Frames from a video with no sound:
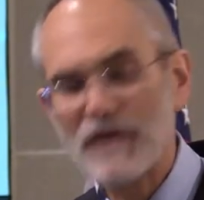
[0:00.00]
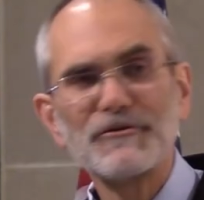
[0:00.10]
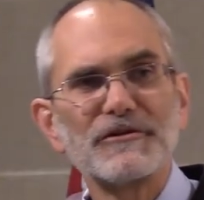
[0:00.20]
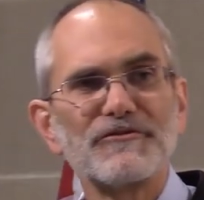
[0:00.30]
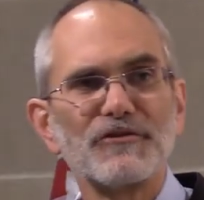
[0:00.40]

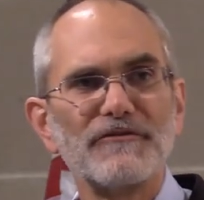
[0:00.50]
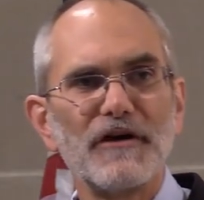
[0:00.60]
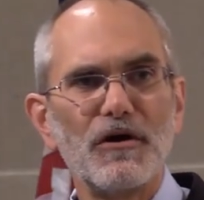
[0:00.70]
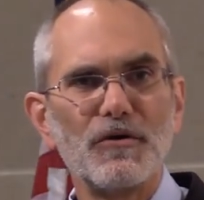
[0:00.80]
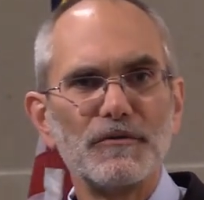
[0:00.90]
Aelred of
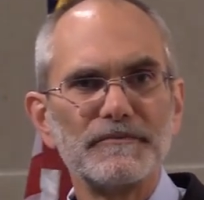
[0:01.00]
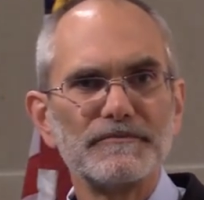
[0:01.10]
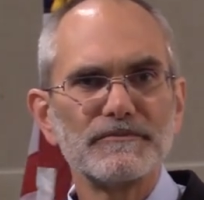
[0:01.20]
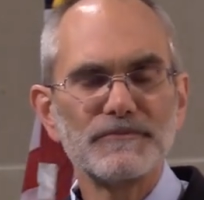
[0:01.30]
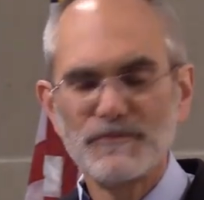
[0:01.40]

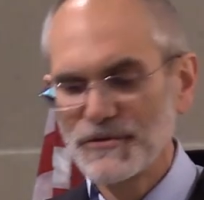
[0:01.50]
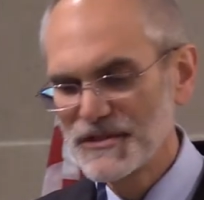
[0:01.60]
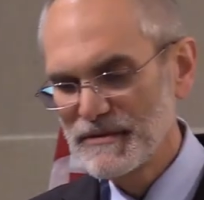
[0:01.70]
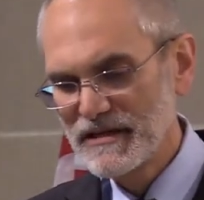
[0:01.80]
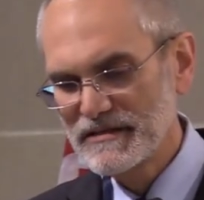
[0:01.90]
Rievaulx
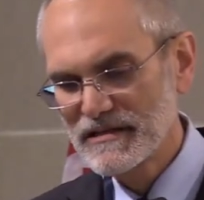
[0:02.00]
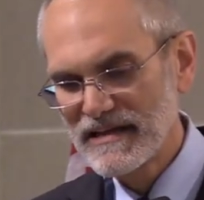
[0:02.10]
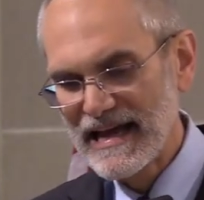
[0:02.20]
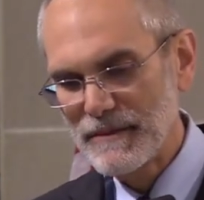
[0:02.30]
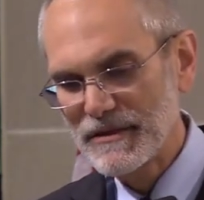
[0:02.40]
was a
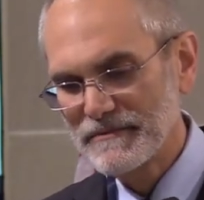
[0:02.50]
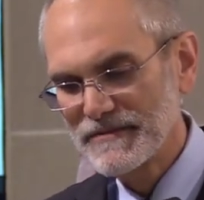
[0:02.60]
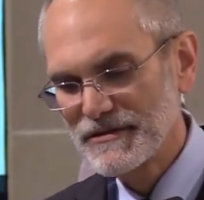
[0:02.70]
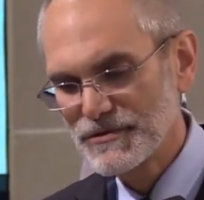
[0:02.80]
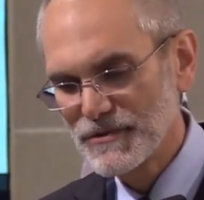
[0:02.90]
Benedictine
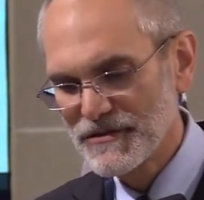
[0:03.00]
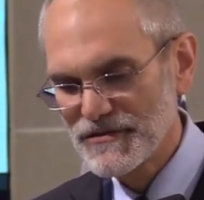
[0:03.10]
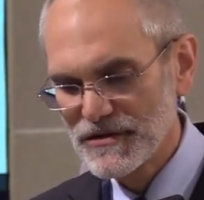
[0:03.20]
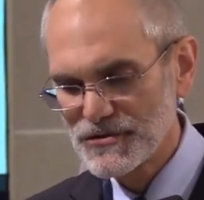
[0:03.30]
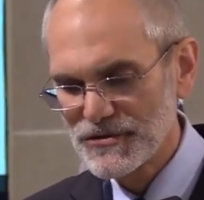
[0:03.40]
abbot in the
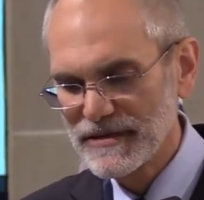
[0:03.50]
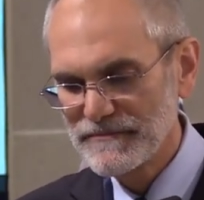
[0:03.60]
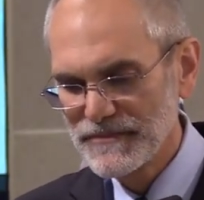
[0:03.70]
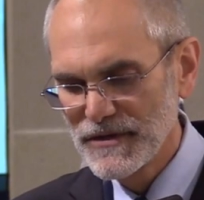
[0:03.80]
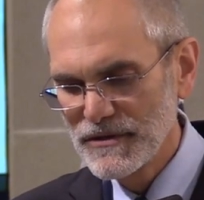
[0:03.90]
12th century
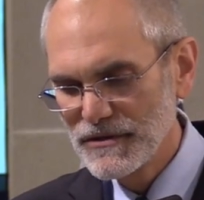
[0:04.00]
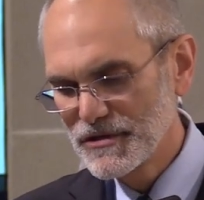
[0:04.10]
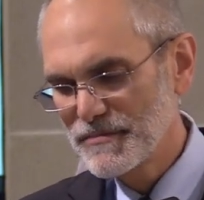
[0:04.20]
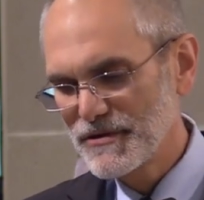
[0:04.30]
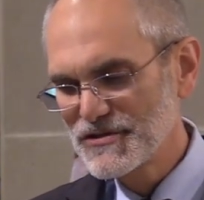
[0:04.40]

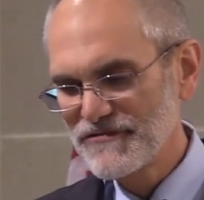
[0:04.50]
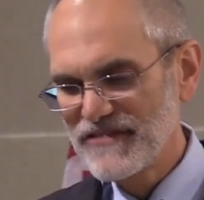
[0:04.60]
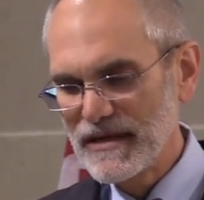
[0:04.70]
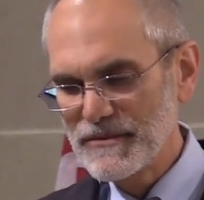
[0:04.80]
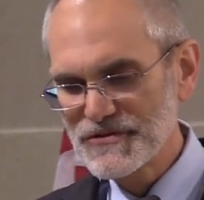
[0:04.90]
who composed
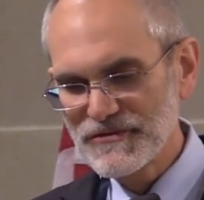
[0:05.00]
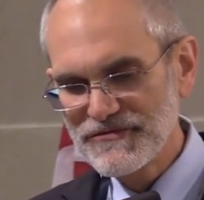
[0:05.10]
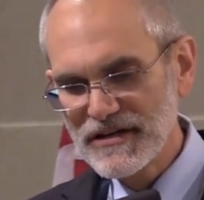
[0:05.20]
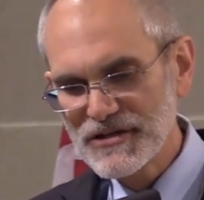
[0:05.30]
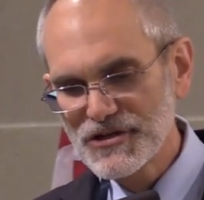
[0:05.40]
a famous
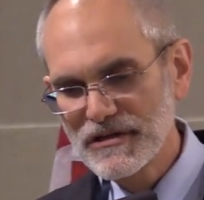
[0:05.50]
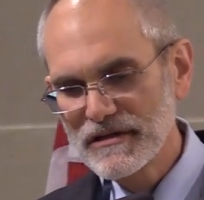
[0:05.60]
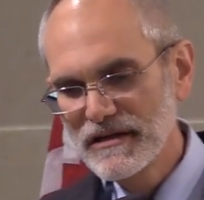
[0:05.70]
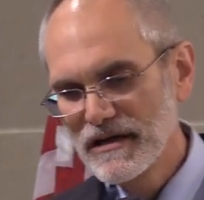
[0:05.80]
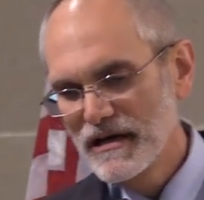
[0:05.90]
reflection
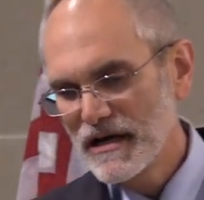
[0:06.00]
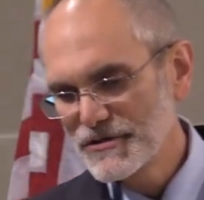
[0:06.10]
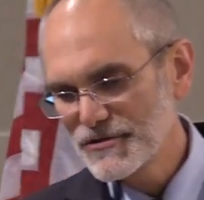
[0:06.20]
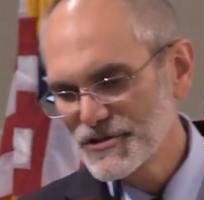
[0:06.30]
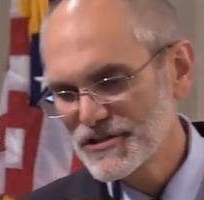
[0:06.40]

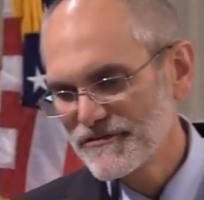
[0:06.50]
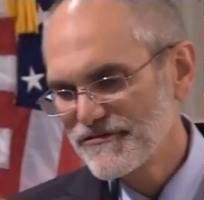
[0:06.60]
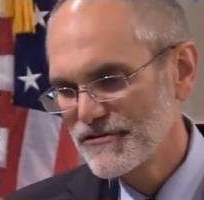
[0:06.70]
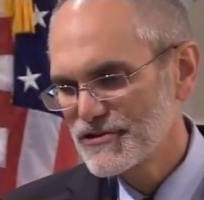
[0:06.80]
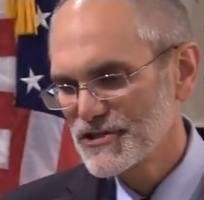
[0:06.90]
on Christian
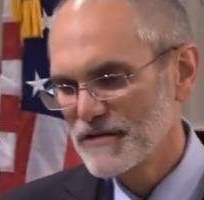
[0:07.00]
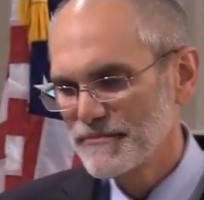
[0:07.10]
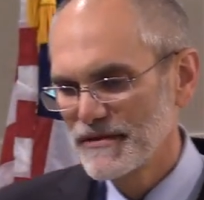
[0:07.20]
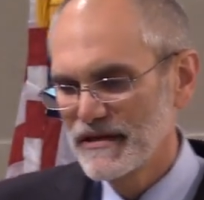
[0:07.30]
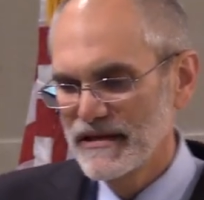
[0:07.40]

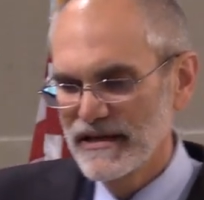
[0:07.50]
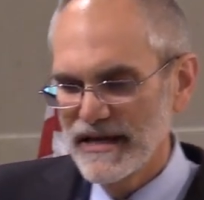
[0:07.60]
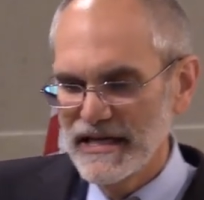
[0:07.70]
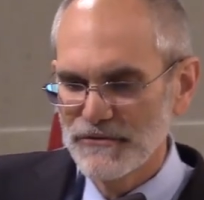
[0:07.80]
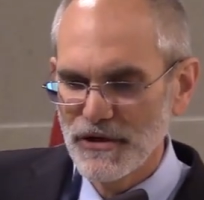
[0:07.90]
friendship.
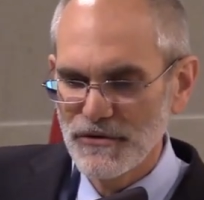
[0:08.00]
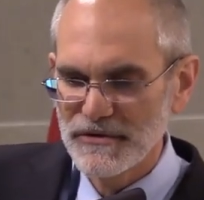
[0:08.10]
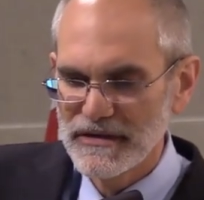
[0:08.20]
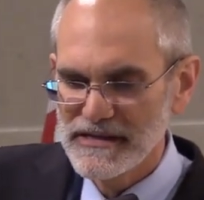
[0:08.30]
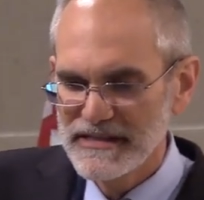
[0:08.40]
And he
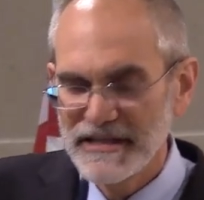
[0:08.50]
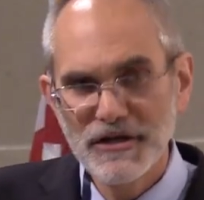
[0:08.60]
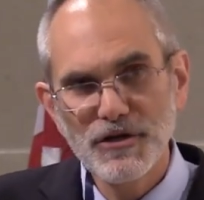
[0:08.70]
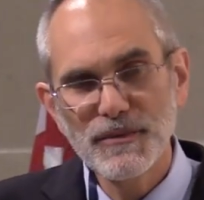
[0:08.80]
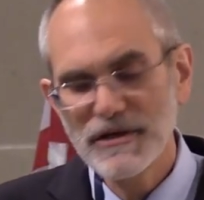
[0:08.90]

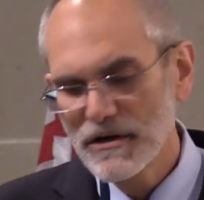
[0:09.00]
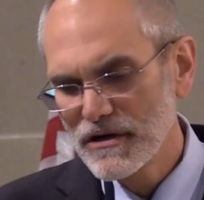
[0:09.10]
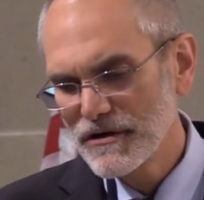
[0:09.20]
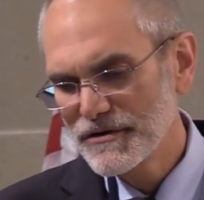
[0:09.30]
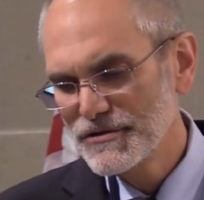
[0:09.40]
wrote, Here we
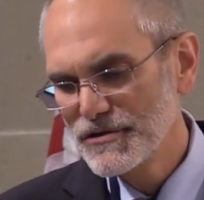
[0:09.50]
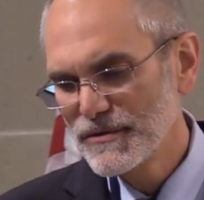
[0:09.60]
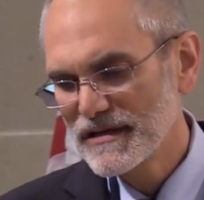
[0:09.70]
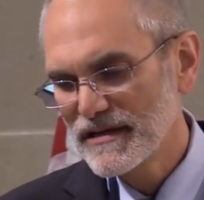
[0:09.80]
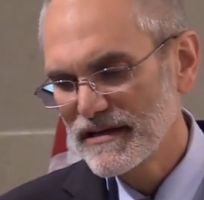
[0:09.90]
are,
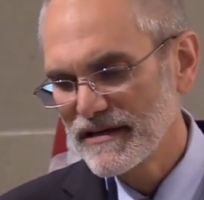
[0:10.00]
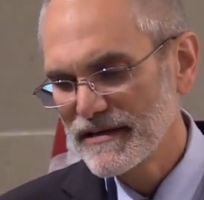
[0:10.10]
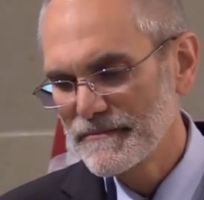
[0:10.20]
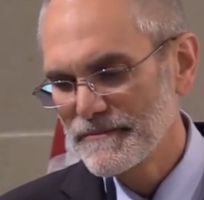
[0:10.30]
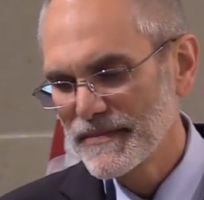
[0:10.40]
you and
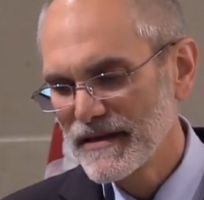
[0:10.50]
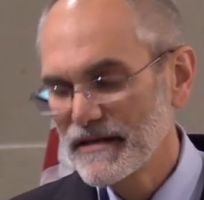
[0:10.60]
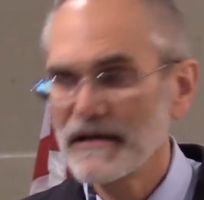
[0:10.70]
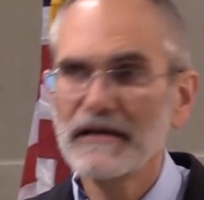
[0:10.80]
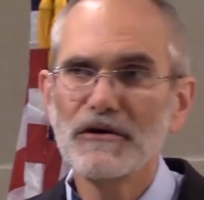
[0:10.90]
I,
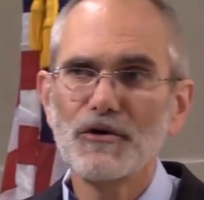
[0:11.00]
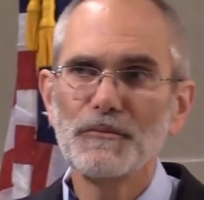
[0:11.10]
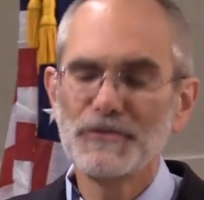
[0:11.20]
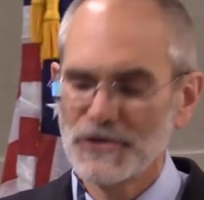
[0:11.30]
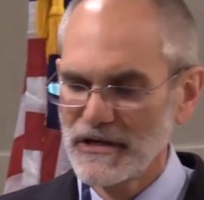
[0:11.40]
and I
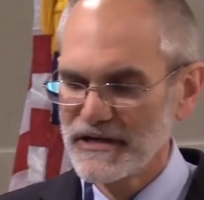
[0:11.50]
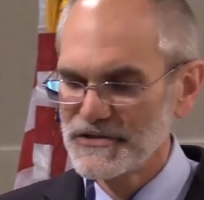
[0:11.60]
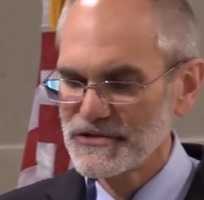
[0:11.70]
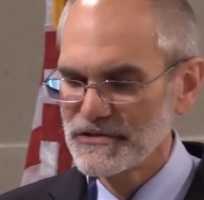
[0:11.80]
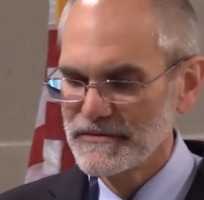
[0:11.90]
hope
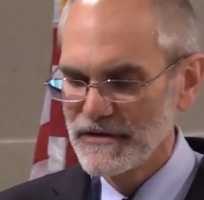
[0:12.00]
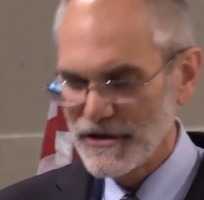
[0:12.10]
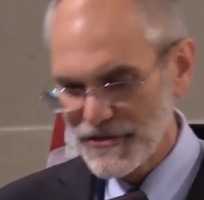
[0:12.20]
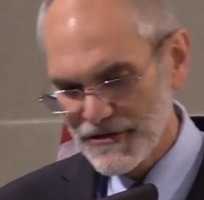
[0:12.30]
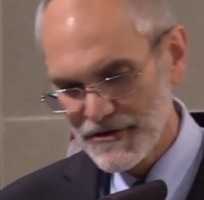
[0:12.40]
Christ
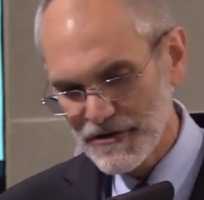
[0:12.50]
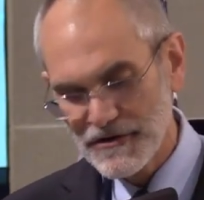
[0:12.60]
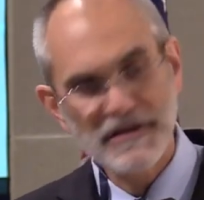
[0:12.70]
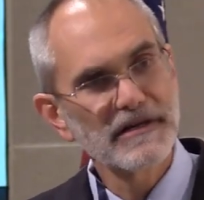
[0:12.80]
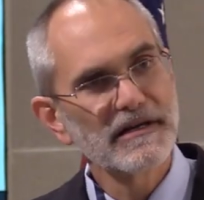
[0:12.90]
a
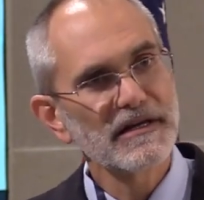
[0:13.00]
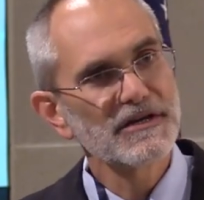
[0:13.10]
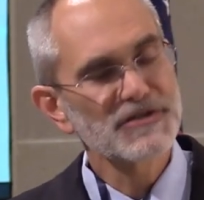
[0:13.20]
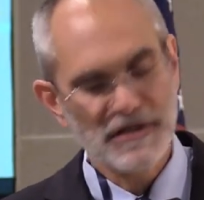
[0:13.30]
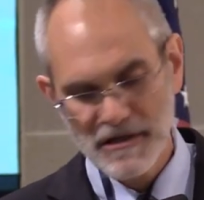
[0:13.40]

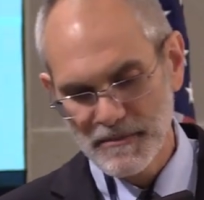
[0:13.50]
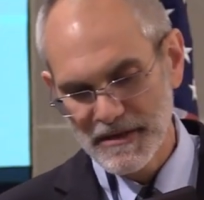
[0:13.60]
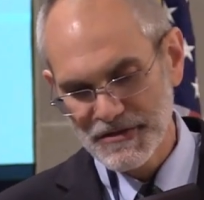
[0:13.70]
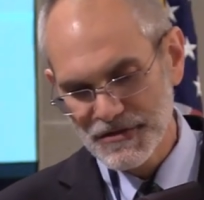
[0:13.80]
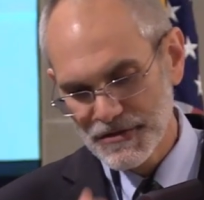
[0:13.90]
third is in our
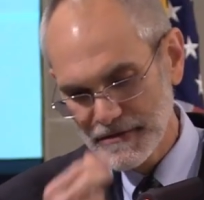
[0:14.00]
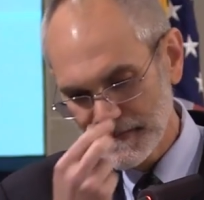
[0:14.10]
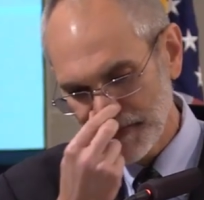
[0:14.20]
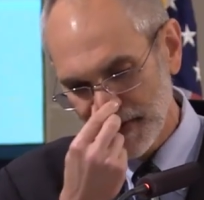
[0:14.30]
midst.